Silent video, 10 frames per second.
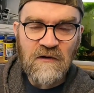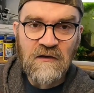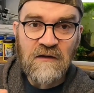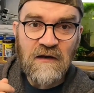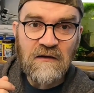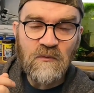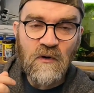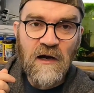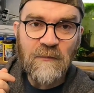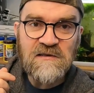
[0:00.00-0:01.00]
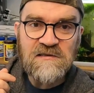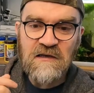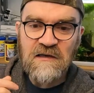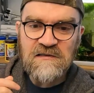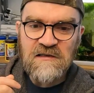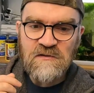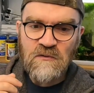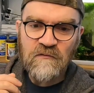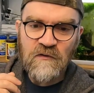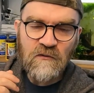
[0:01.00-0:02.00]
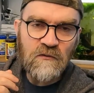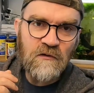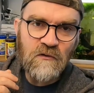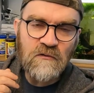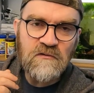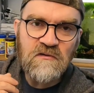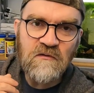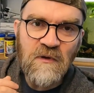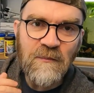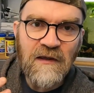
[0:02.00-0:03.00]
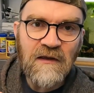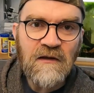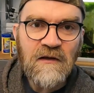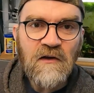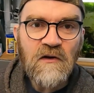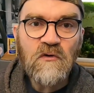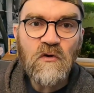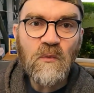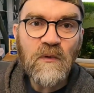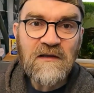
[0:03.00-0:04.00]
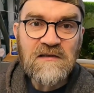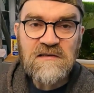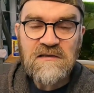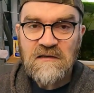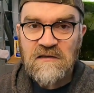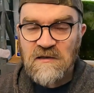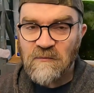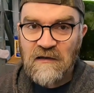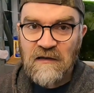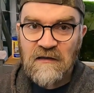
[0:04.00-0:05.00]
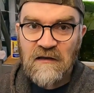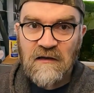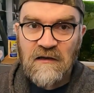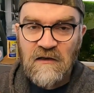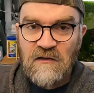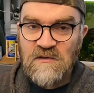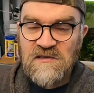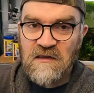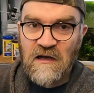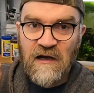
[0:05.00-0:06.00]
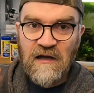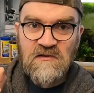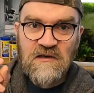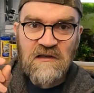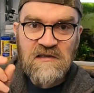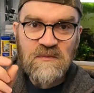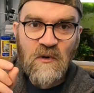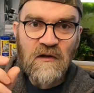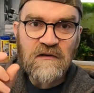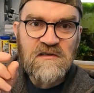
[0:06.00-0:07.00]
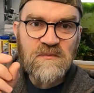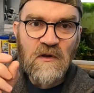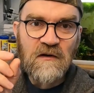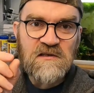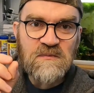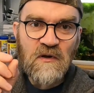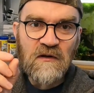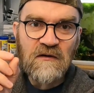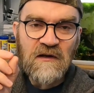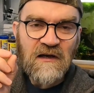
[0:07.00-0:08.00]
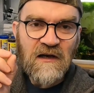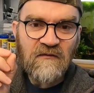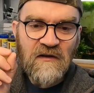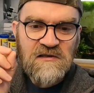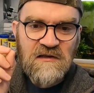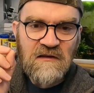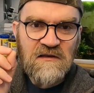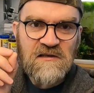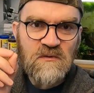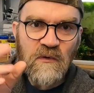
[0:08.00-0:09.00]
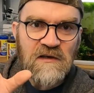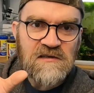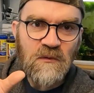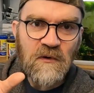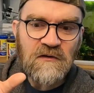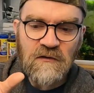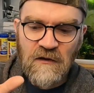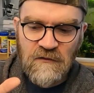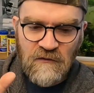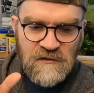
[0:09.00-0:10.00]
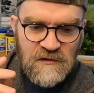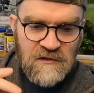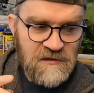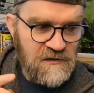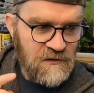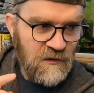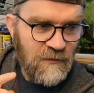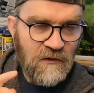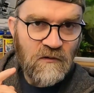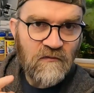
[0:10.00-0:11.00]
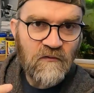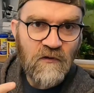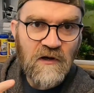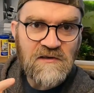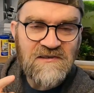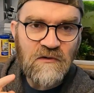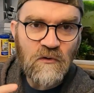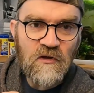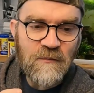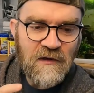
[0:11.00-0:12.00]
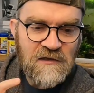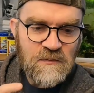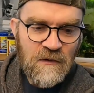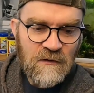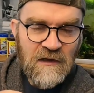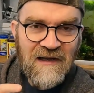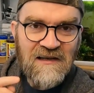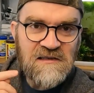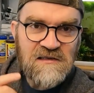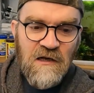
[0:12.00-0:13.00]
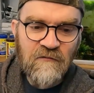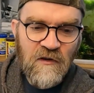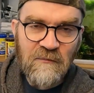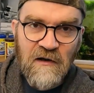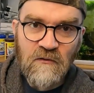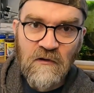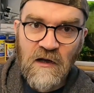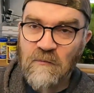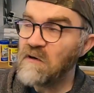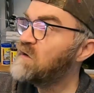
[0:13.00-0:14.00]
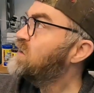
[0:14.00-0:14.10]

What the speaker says: And then what happens, guys, is over the course of maybe 2 weeks, something like that, you'll see the Hydra get smaller and smaller and smaller, and eventually they just waste away to nothing, right? So this is going to be good for us to document as well. As I said, I've got the macro camera.